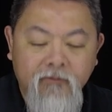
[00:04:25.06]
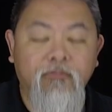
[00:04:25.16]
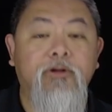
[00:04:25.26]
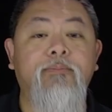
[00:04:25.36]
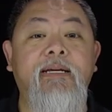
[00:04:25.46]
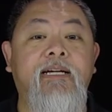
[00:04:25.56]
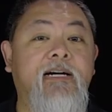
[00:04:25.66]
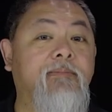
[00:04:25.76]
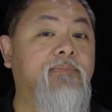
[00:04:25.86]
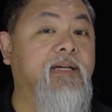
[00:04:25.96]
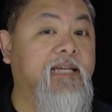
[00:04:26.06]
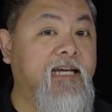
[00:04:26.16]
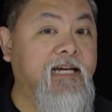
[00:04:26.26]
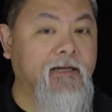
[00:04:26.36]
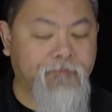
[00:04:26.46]
will become the
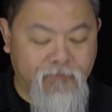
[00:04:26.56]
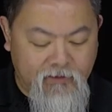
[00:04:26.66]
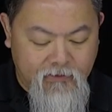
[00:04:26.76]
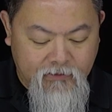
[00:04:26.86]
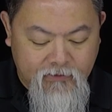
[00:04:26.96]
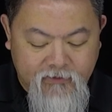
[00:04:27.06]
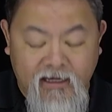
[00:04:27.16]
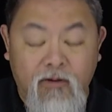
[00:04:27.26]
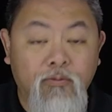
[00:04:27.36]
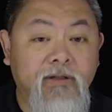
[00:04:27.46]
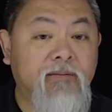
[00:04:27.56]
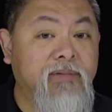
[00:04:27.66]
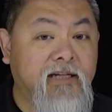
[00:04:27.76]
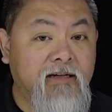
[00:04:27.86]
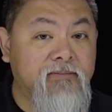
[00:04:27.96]
king. Now, when it
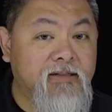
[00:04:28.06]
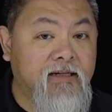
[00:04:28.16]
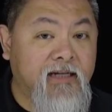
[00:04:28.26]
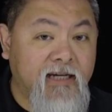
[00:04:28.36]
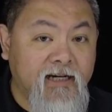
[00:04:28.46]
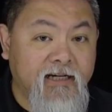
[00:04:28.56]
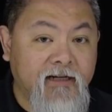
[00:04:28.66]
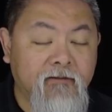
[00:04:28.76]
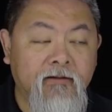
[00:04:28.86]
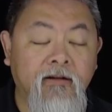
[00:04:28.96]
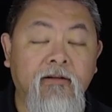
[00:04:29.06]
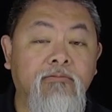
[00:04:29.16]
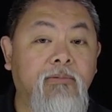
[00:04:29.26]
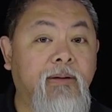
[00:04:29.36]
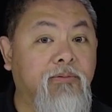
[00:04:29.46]
becomes the king,
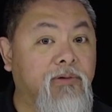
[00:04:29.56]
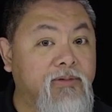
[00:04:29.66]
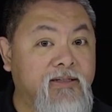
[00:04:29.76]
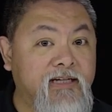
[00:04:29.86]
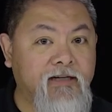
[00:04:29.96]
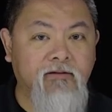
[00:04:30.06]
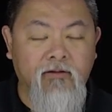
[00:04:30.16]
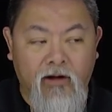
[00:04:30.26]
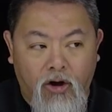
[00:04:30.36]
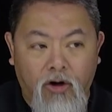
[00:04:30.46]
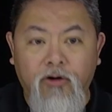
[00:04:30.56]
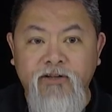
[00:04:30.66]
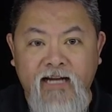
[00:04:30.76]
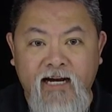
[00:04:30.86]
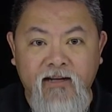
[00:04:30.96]
remember what we said, all
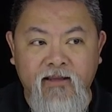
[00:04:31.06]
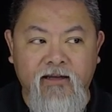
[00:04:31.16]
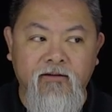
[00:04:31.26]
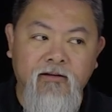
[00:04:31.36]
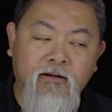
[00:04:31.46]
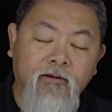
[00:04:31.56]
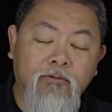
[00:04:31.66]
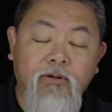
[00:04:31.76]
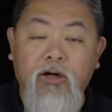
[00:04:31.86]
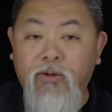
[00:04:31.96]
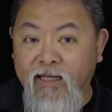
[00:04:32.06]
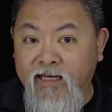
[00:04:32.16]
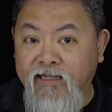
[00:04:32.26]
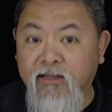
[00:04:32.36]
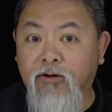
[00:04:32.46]
data then will go
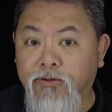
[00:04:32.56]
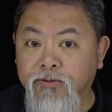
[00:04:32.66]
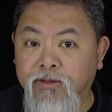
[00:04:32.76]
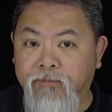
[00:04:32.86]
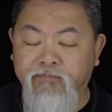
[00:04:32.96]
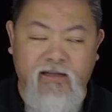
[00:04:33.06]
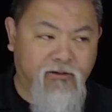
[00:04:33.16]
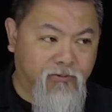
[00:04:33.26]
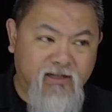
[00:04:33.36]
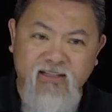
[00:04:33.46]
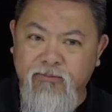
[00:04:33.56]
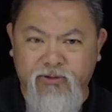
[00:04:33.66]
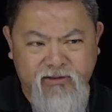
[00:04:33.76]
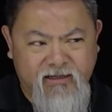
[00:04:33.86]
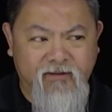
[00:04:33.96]
ahead and go through them. Now the rest of them
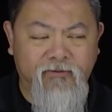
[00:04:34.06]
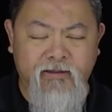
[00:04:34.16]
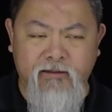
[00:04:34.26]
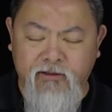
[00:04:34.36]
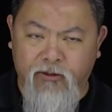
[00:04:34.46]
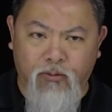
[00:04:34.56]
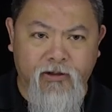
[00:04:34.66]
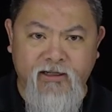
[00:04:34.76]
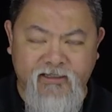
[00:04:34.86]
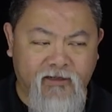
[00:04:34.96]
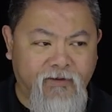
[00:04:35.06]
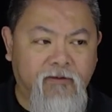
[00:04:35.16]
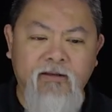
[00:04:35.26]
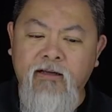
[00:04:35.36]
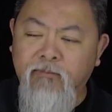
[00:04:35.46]
will kind of, you know, work itself
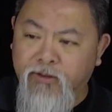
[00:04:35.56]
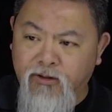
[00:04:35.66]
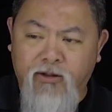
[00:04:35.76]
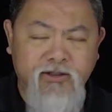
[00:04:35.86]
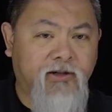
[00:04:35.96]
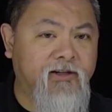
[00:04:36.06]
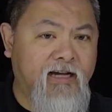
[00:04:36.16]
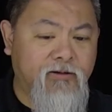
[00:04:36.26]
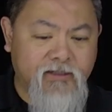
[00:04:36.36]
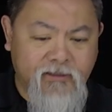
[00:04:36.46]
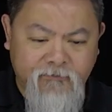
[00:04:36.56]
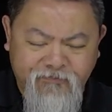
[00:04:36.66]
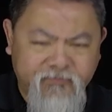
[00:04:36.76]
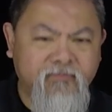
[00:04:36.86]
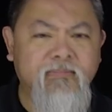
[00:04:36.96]
out, but they'll all start announcing
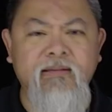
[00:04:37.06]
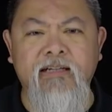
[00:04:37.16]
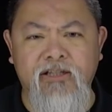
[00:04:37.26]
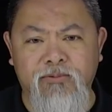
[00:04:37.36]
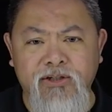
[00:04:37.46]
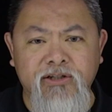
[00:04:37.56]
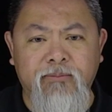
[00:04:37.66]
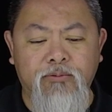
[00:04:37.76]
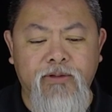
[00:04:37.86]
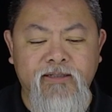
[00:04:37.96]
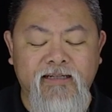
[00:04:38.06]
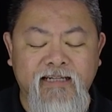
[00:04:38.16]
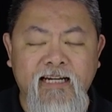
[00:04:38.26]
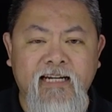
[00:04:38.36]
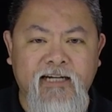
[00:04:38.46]
switch number one's to
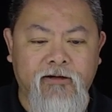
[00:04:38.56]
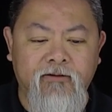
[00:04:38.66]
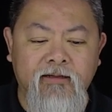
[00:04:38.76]
king here.